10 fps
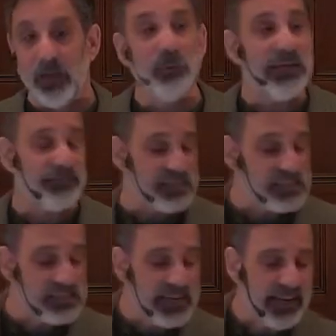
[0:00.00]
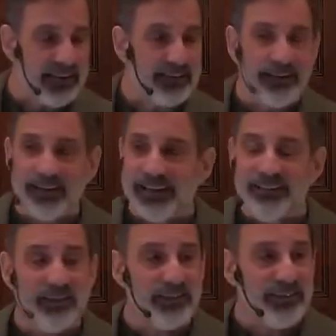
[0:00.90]
We even see it
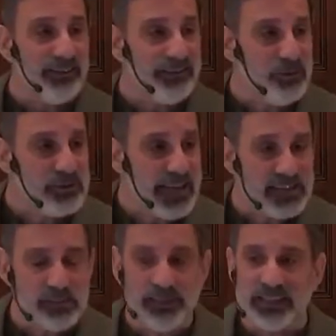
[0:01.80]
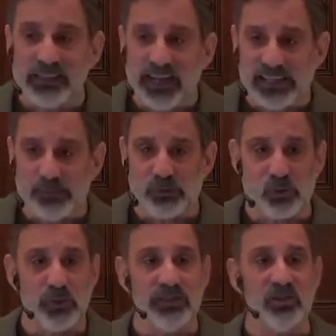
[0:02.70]
in the, in the New Testament, in the
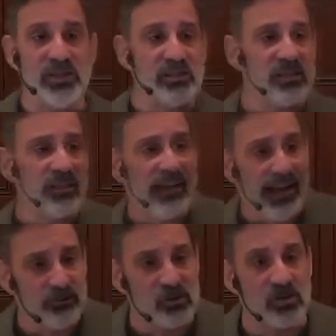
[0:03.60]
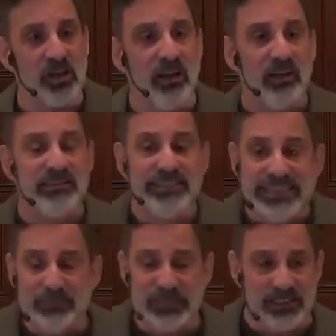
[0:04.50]
Gospels, when Jesus encounters
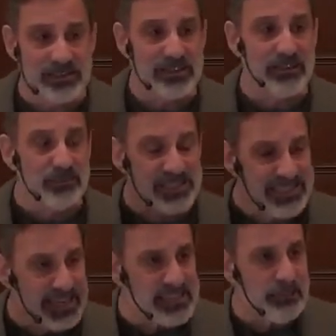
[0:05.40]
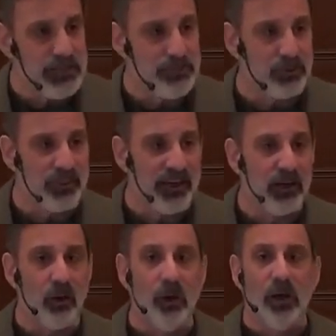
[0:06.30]
demons possessing people. They
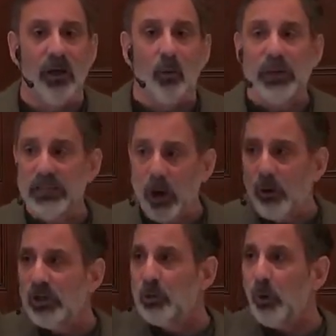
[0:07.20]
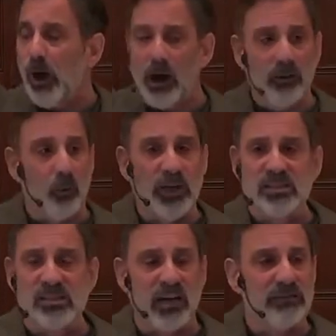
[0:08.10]
go, we know who you are, the one
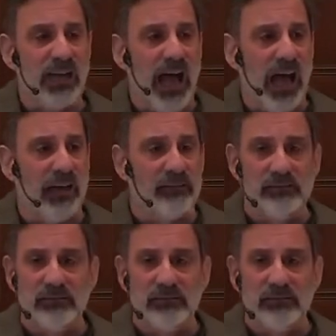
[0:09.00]
Son of God.